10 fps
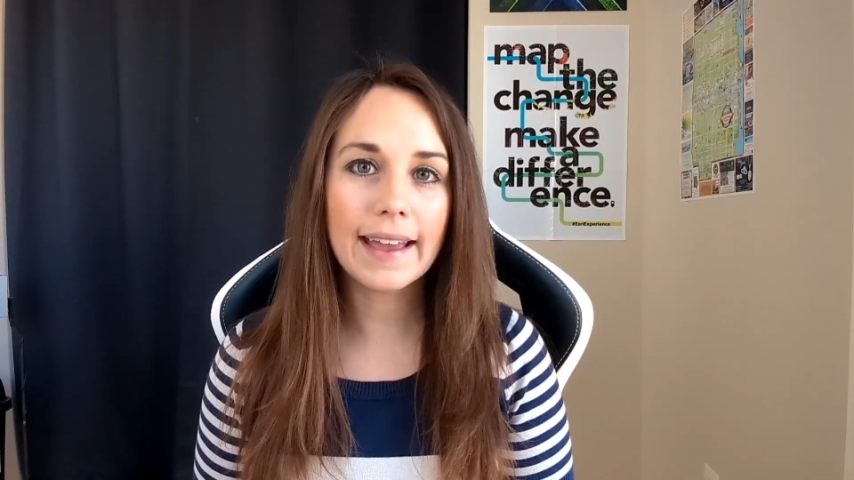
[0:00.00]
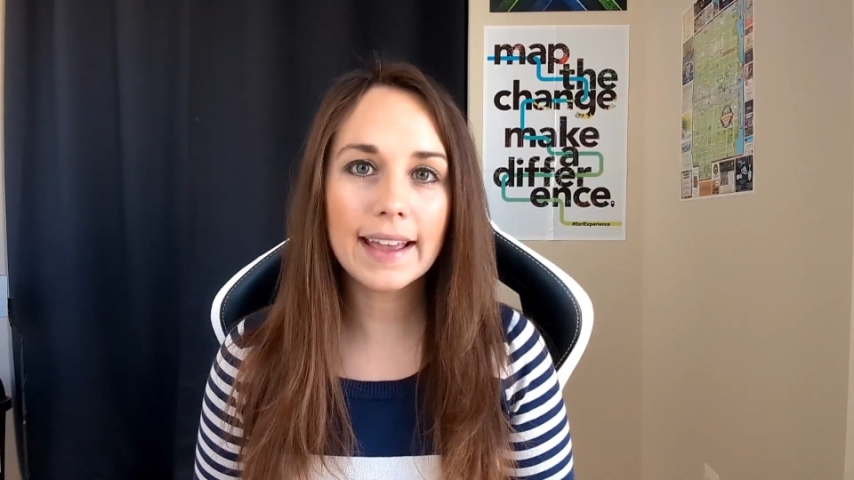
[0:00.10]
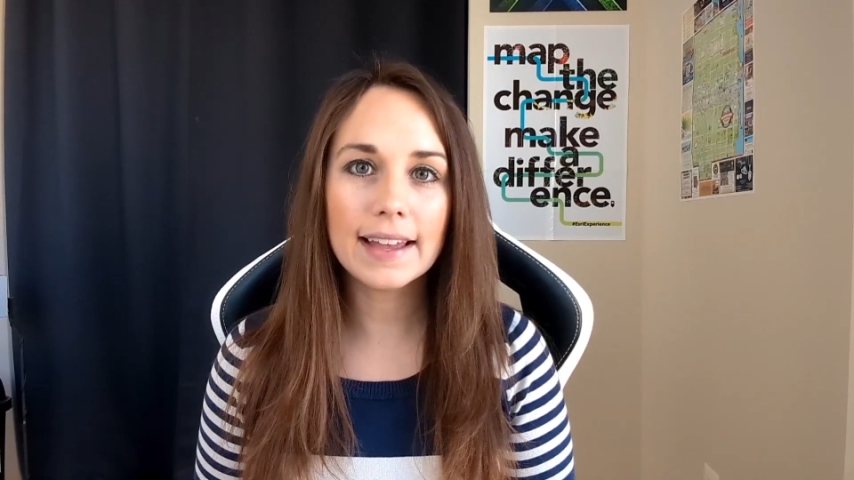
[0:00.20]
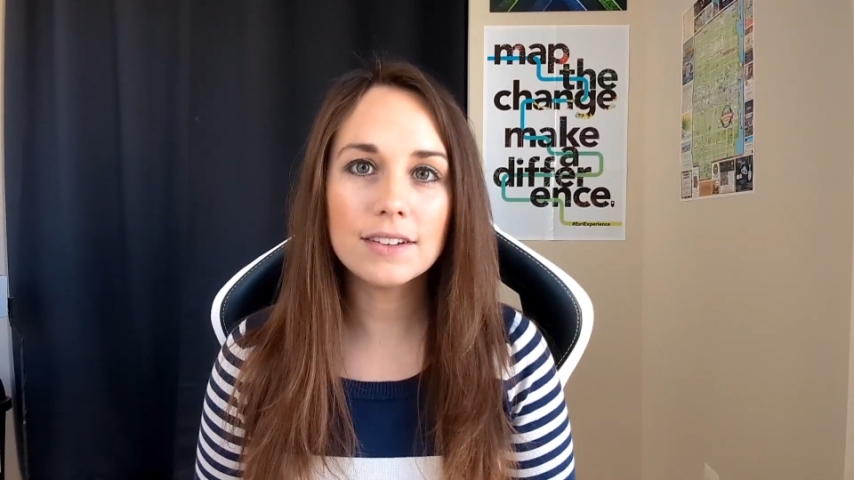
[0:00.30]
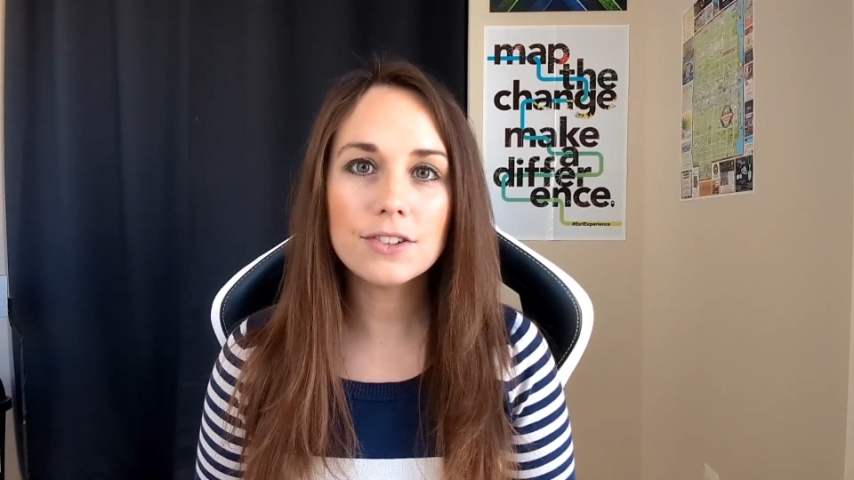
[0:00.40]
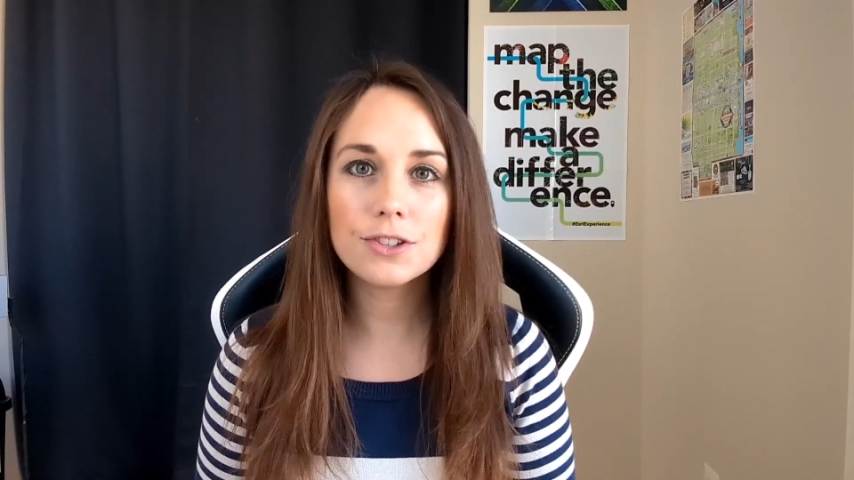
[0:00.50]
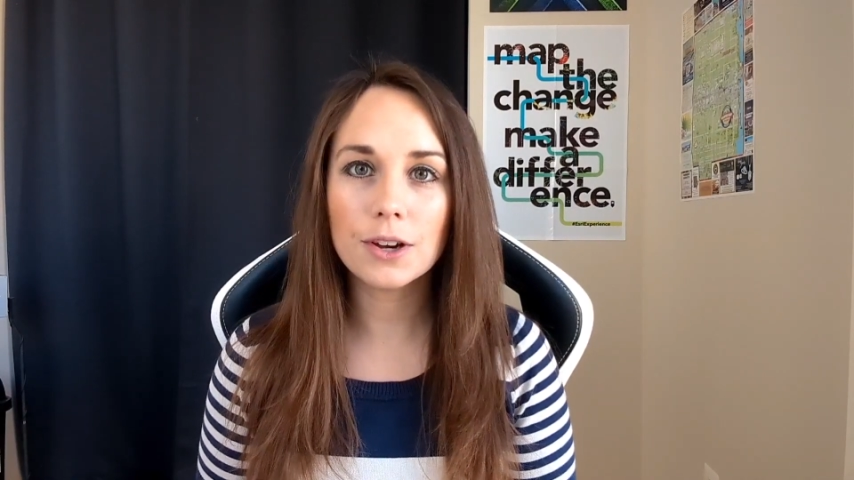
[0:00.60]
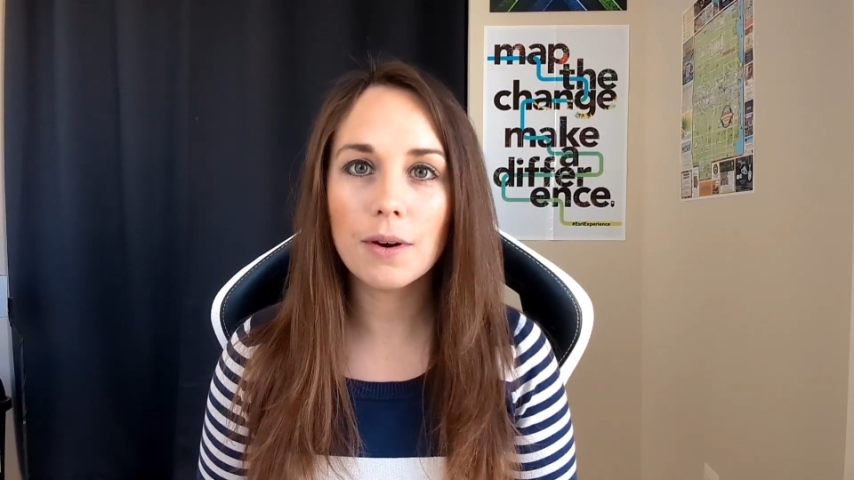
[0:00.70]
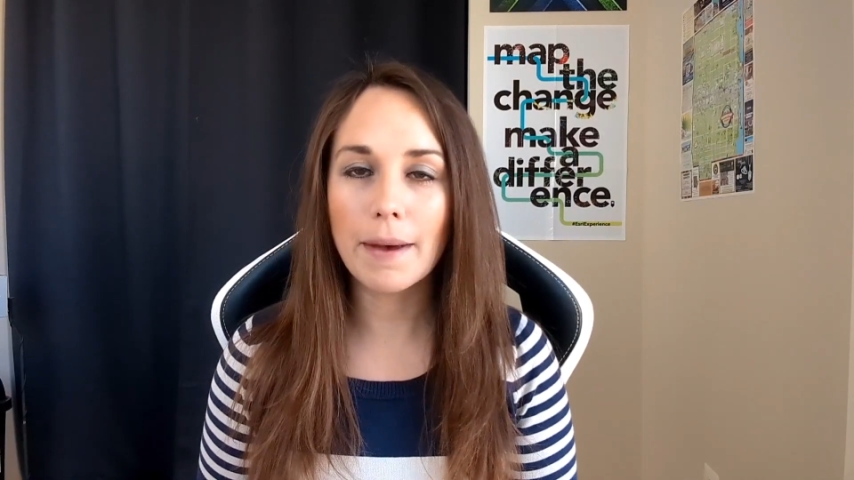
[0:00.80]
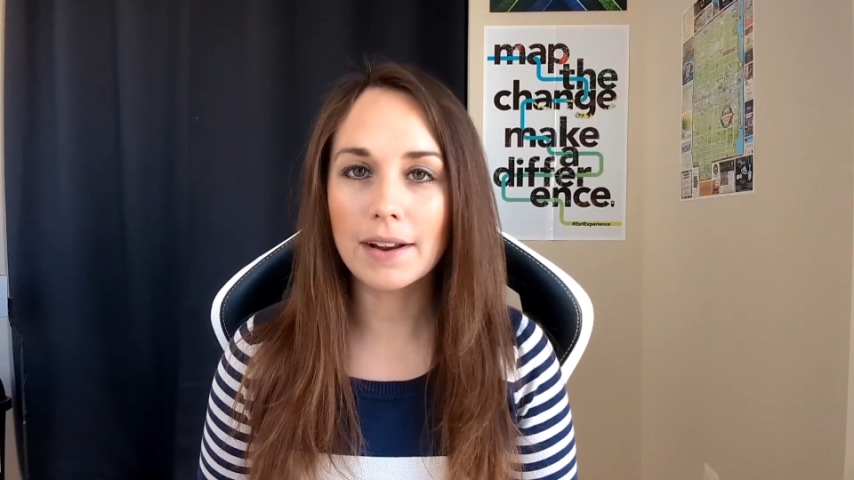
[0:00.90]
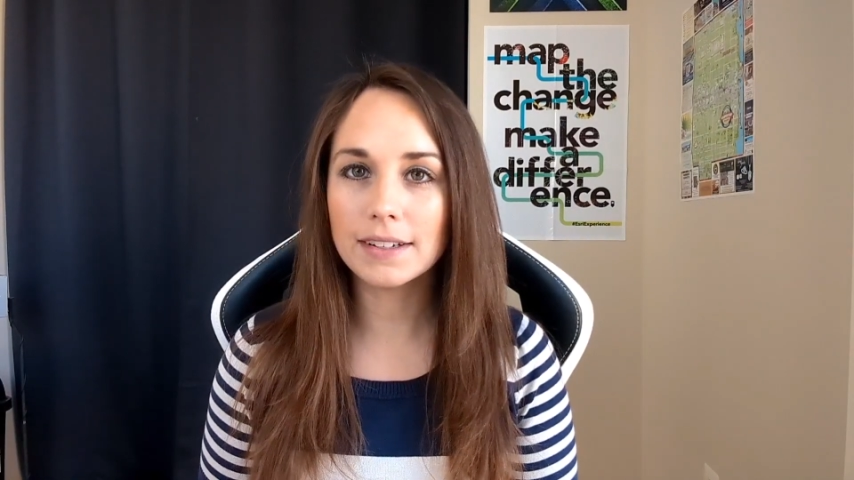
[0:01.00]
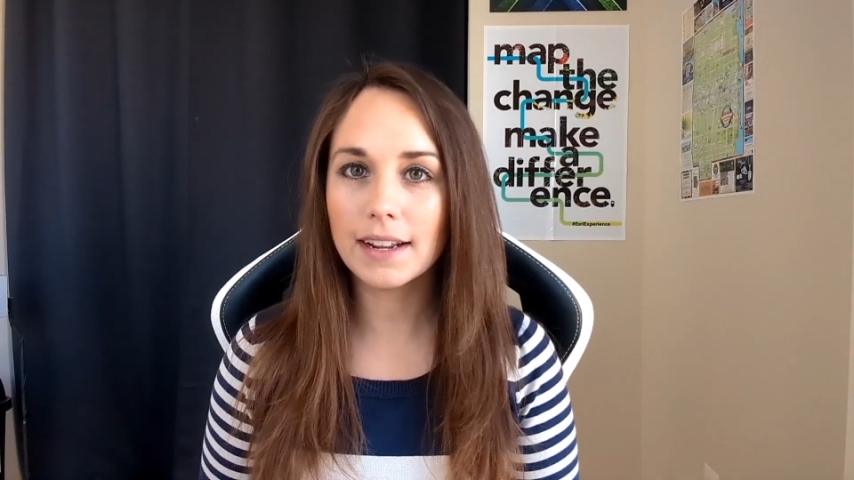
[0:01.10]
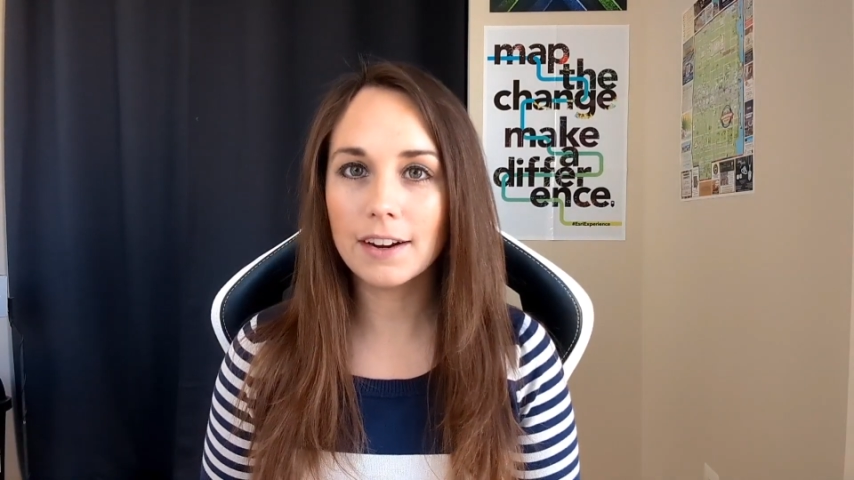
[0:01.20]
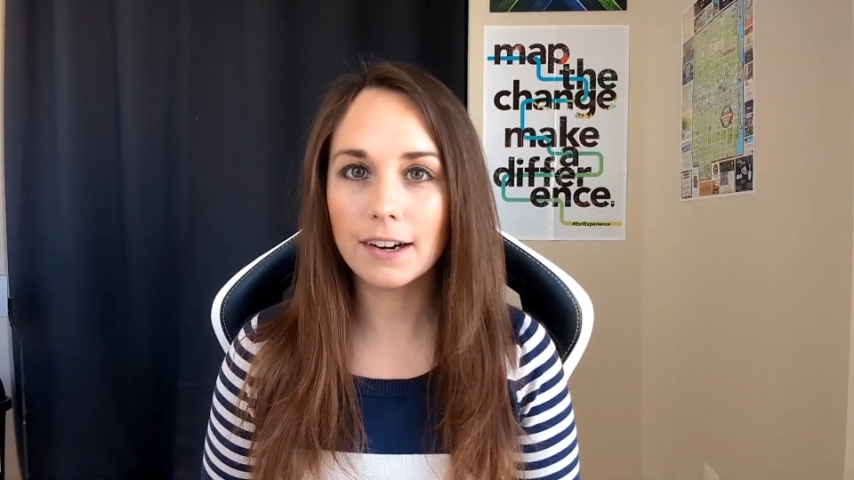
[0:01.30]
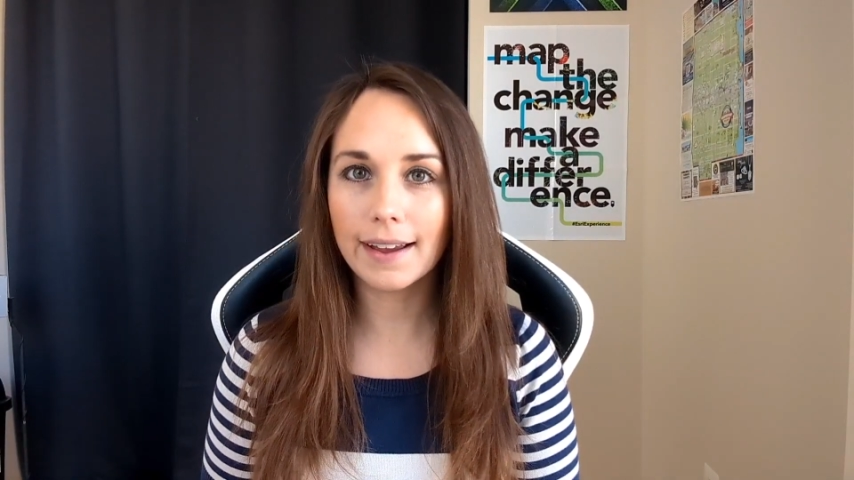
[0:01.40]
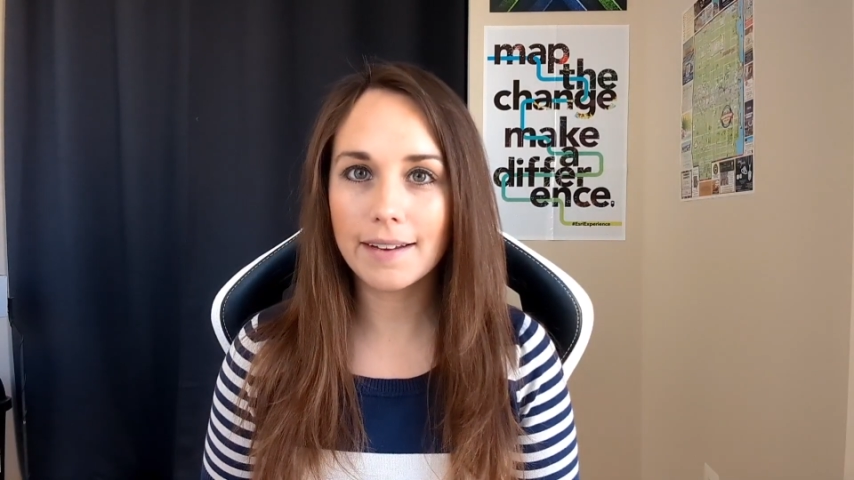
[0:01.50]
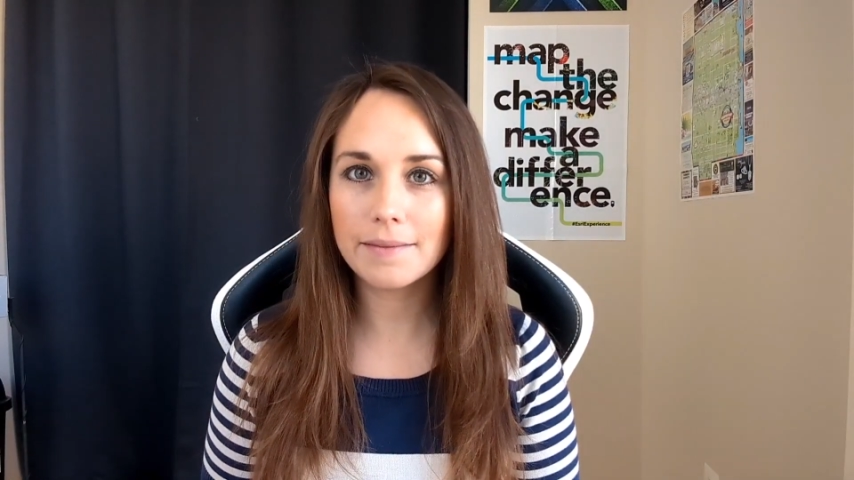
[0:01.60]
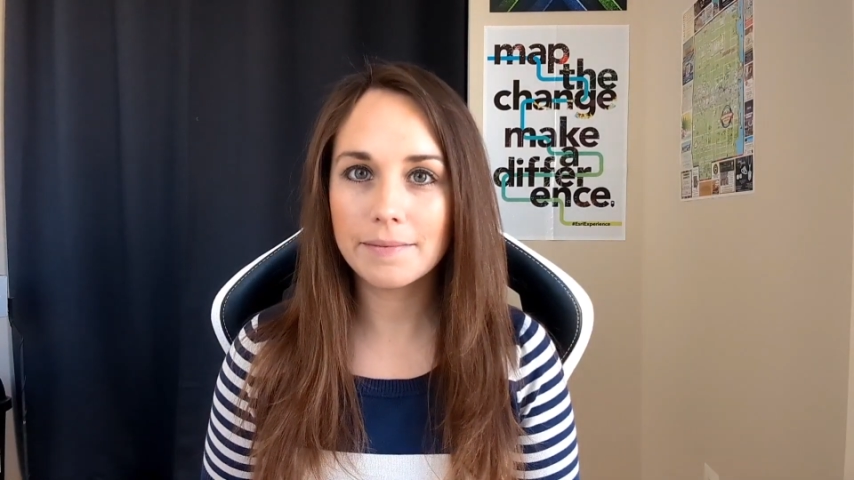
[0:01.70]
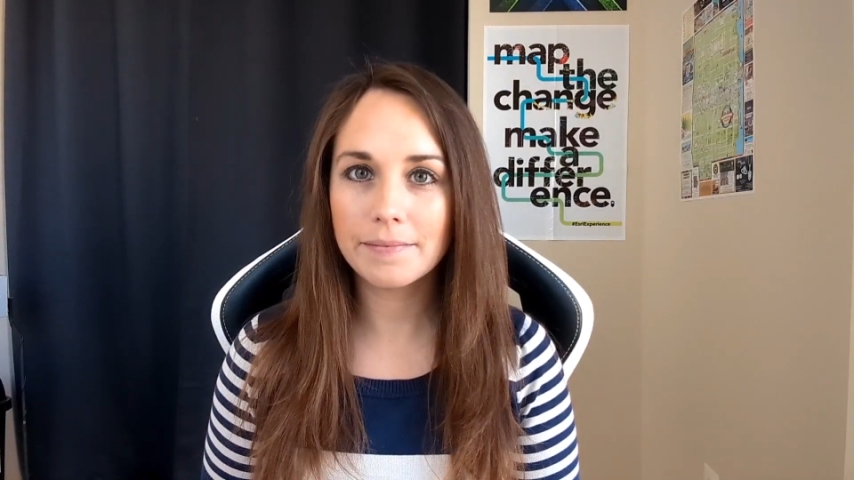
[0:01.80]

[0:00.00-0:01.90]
and show a bounded area?